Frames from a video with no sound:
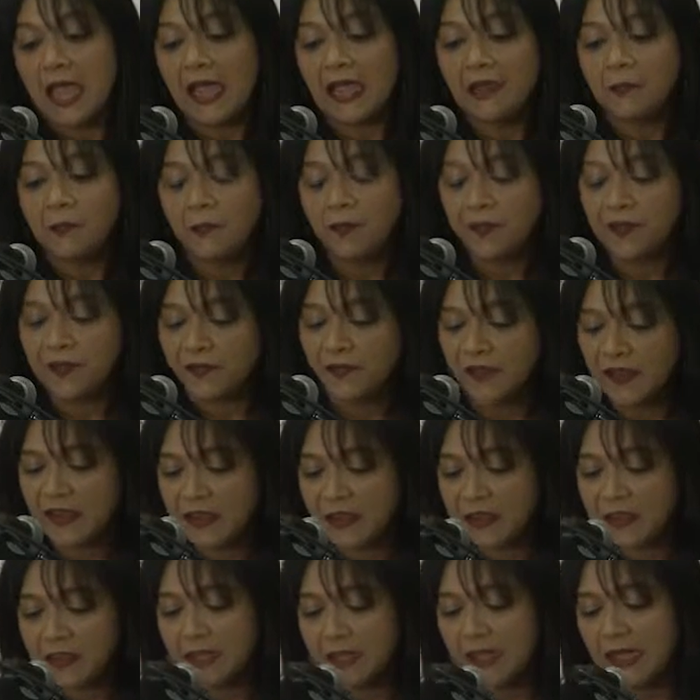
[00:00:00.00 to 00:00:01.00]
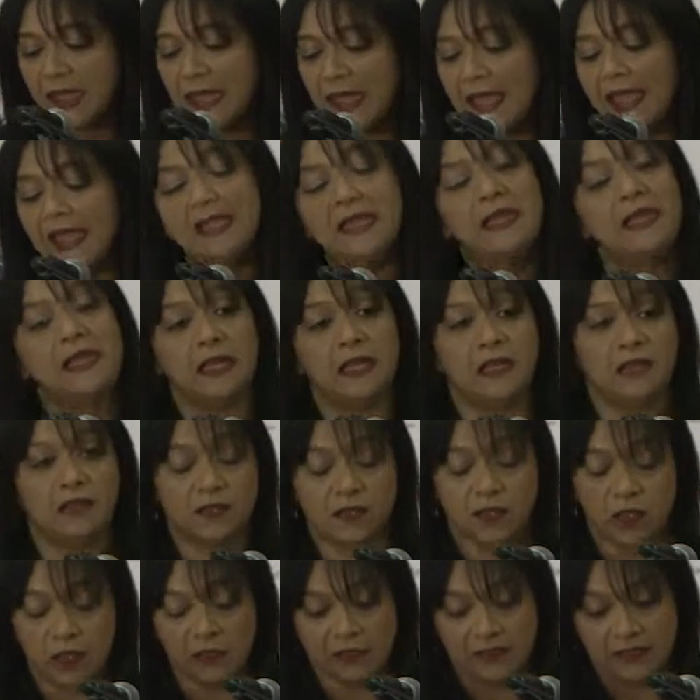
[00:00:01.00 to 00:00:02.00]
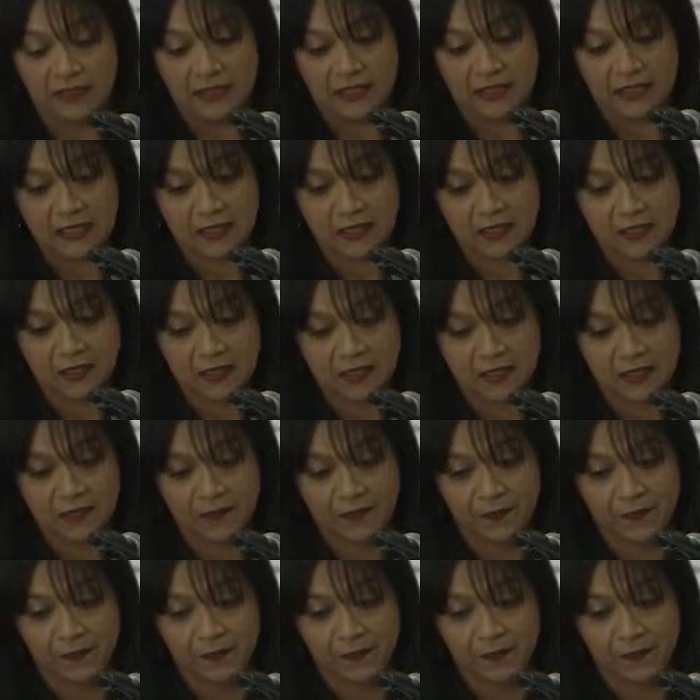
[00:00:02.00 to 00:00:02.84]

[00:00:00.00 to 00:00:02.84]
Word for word: and prevent any insolvencies.